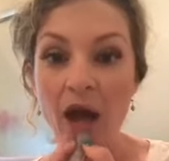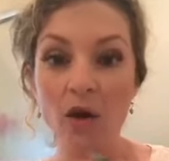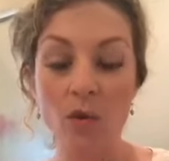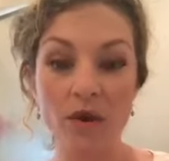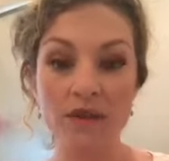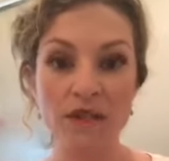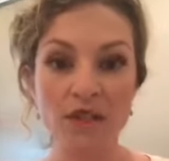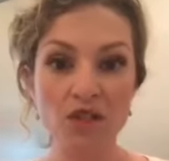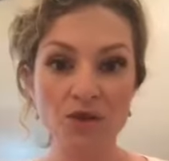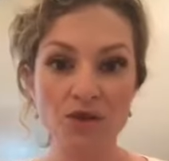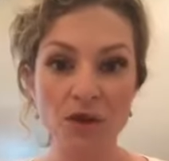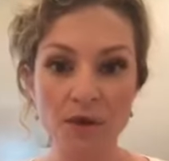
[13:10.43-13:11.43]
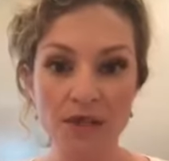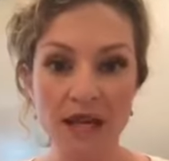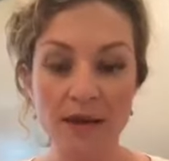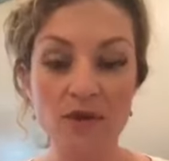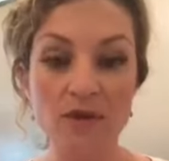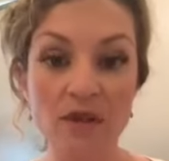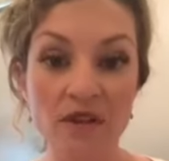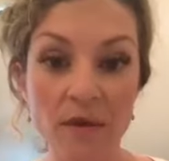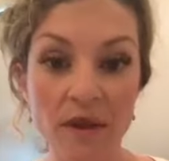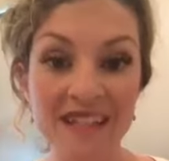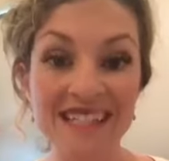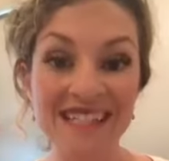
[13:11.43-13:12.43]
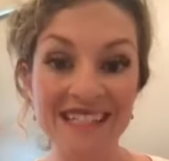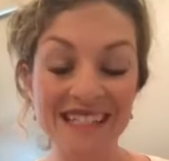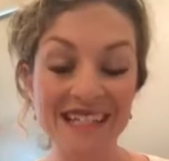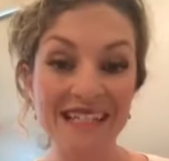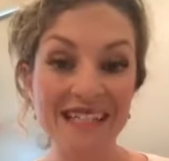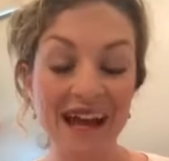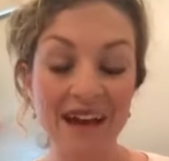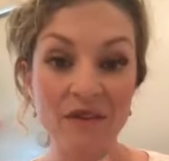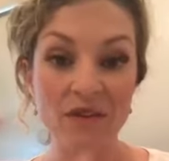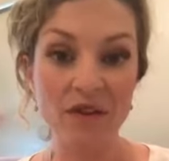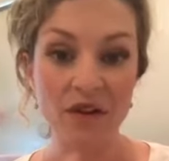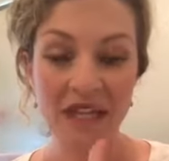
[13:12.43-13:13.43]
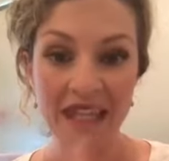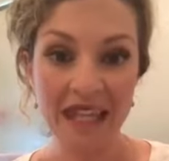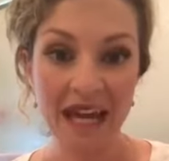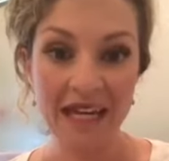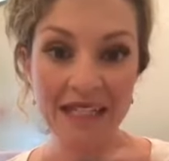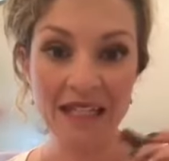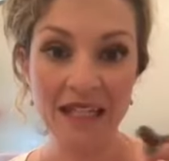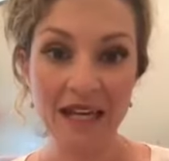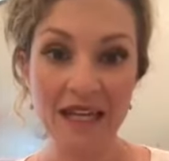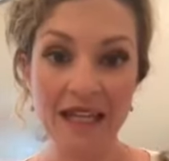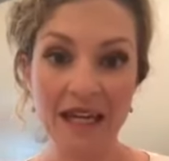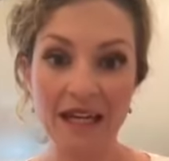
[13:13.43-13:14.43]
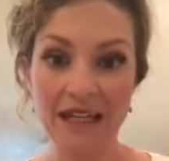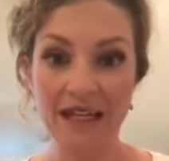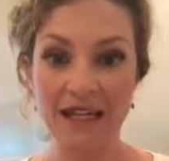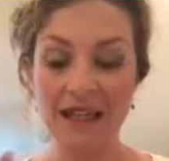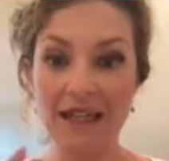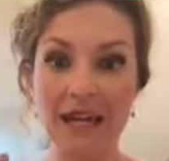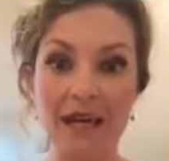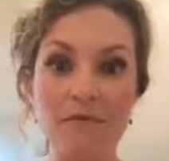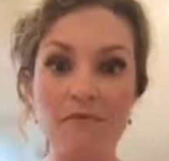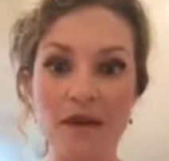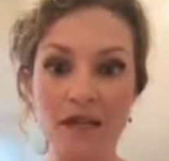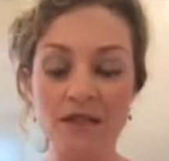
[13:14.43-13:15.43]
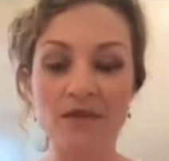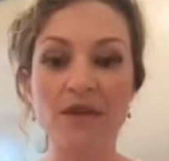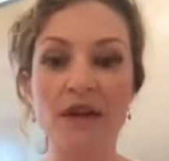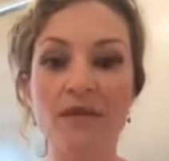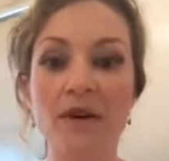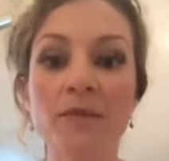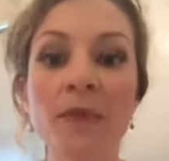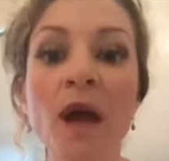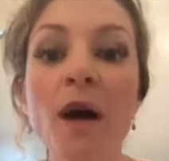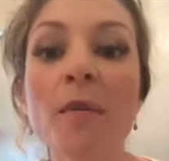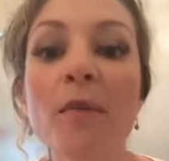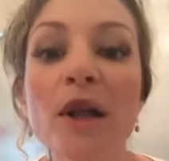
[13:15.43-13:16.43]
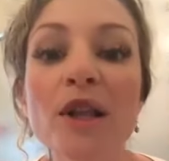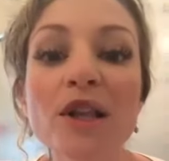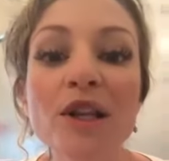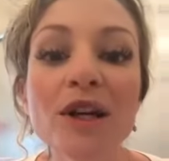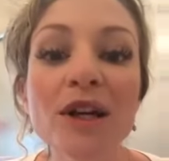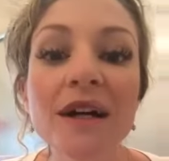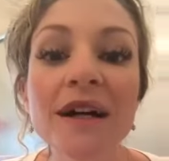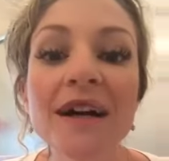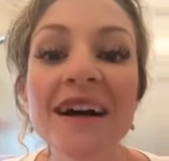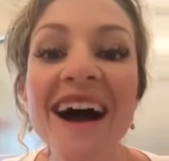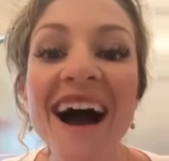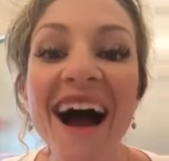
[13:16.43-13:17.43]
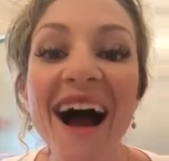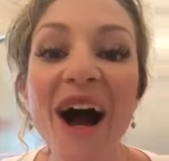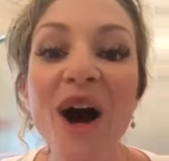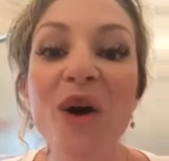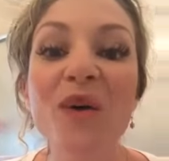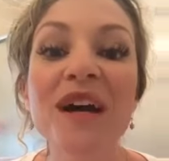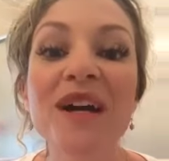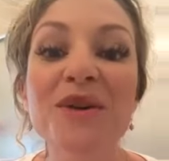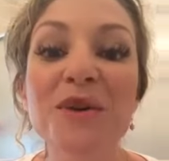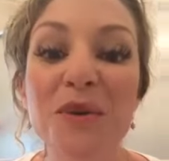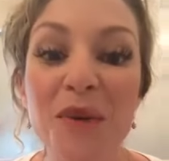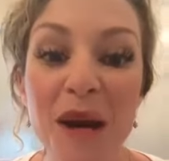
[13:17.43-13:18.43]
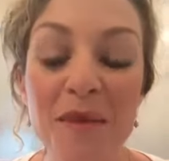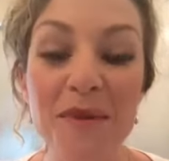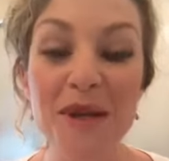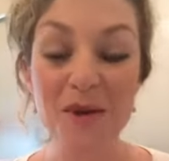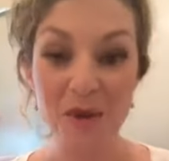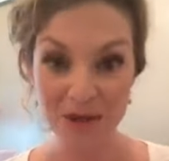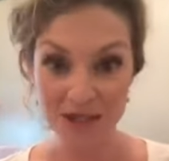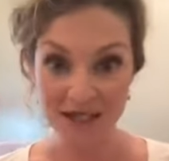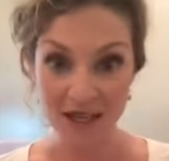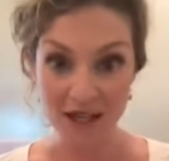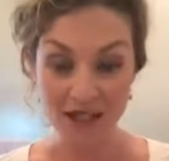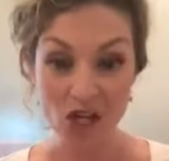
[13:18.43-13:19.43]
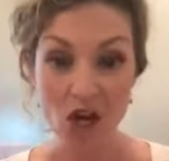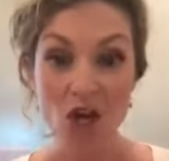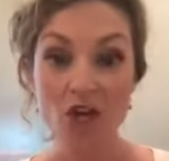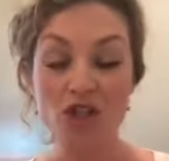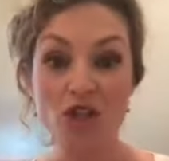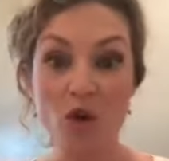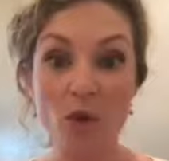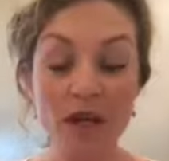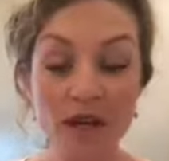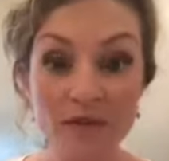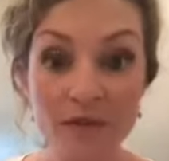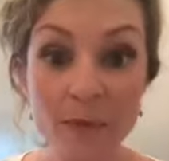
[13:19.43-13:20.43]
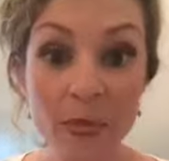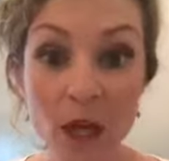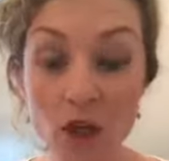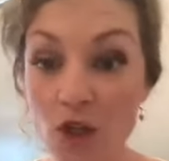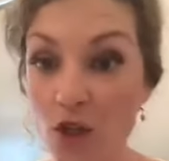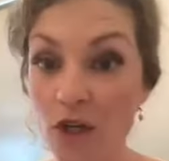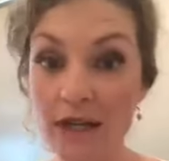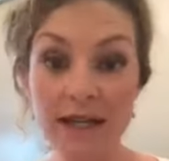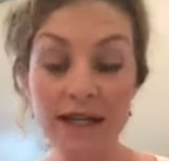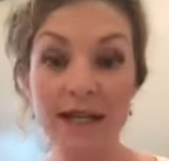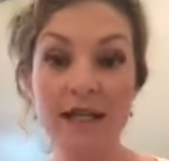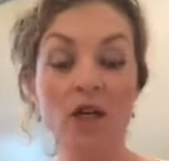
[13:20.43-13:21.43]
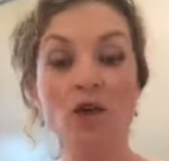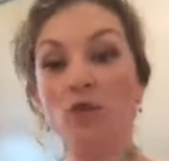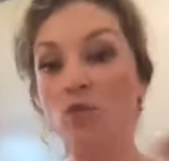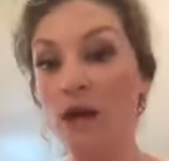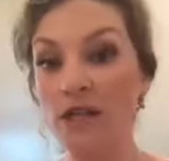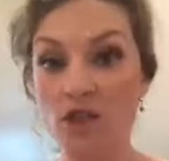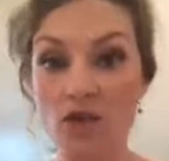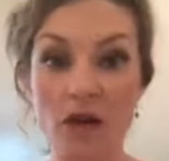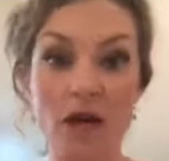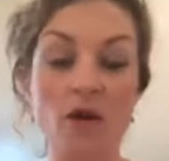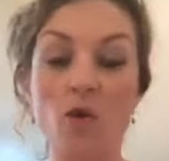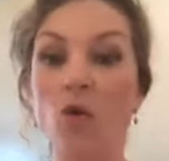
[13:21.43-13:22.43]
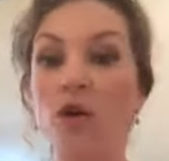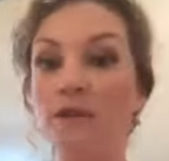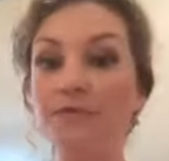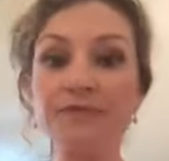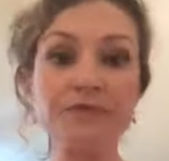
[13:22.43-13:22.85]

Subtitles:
One thing that you're going to absolutely love about this is these have a very light mint flavor. But look how incredibly gorgeous that is. So if you're in the restaurant or